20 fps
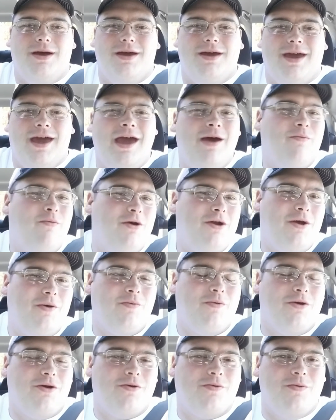I had one
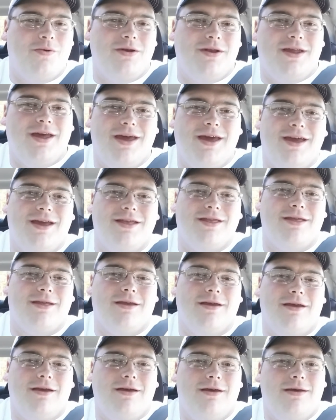at work one day,
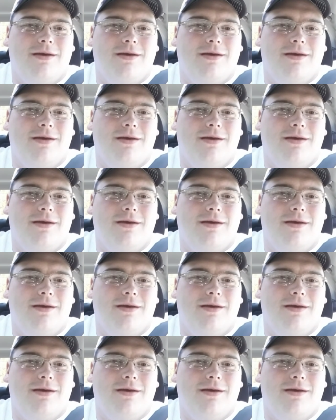and